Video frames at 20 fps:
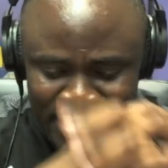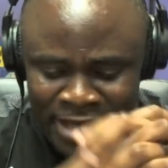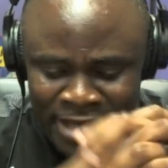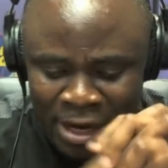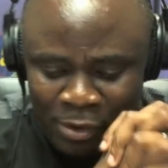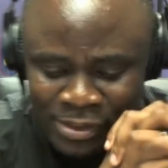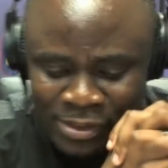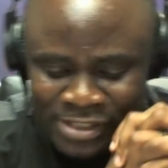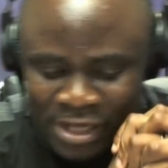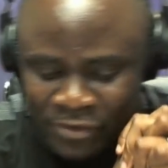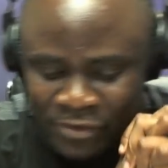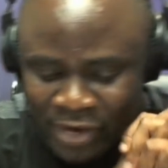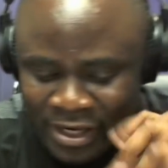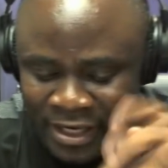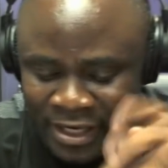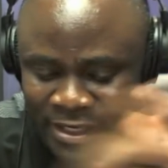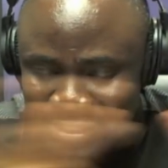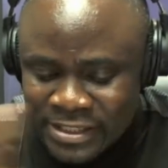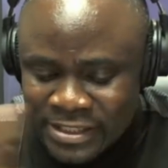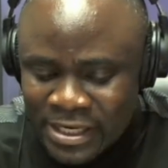I was saying,
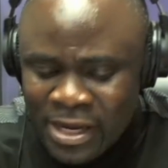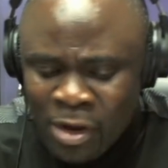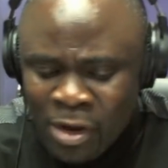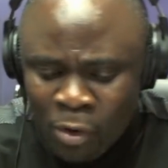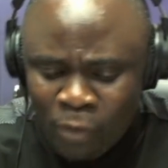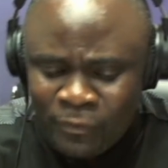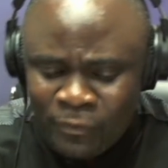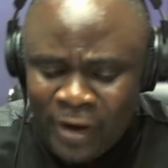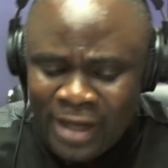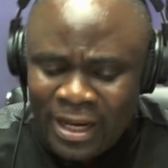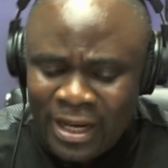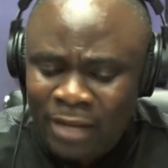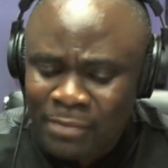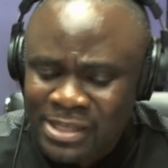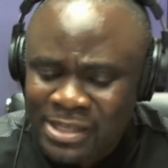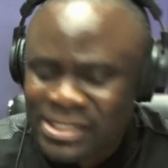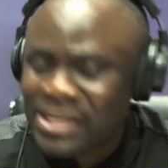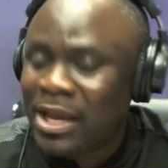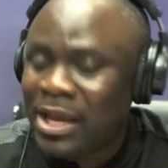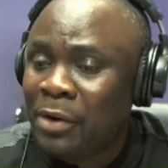this final
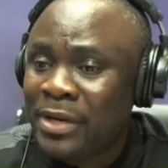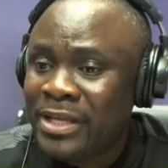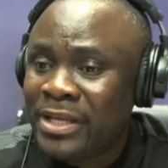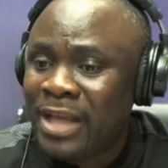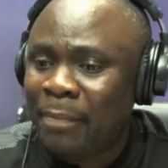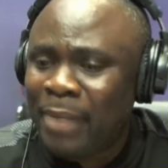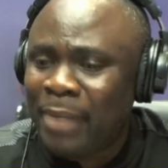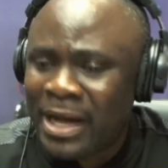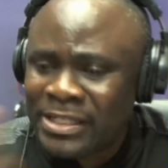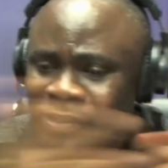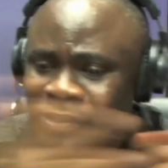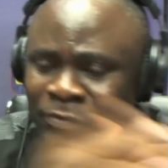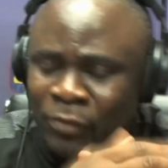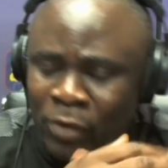message. I would party for.